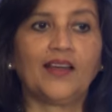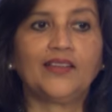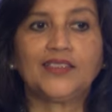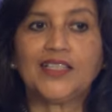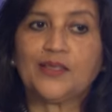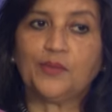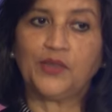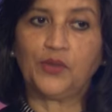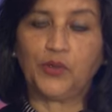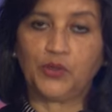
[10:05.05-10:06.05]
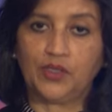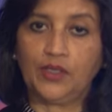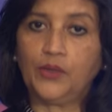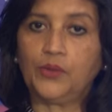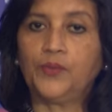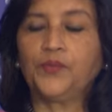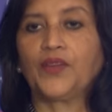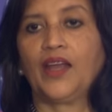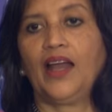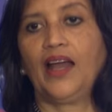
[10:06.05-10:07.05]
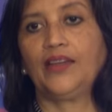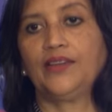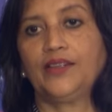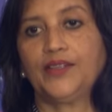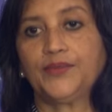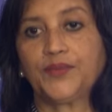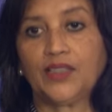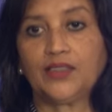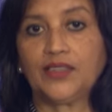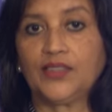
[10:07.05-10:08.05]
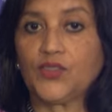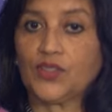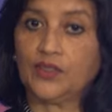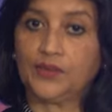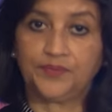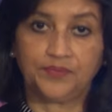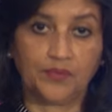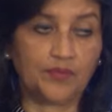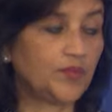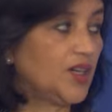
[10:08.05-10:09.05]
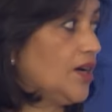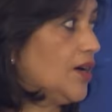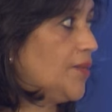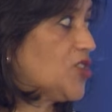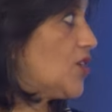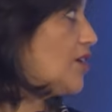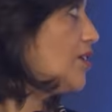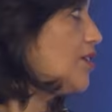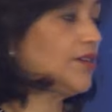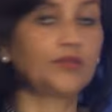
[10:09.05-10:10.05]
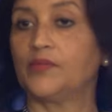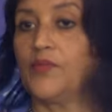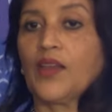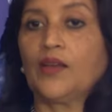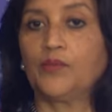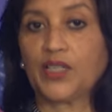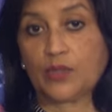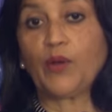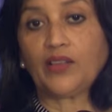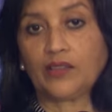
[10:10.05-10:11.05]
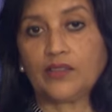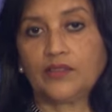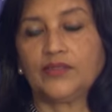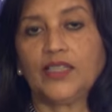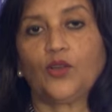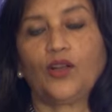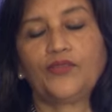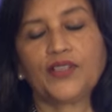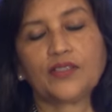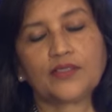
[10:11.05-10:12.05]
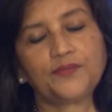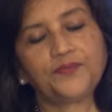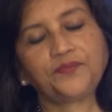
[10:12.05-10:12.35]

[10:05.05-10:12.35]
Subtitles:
Aditi is somebody we both knew, and Aditi is much younger, much smarter than all of us,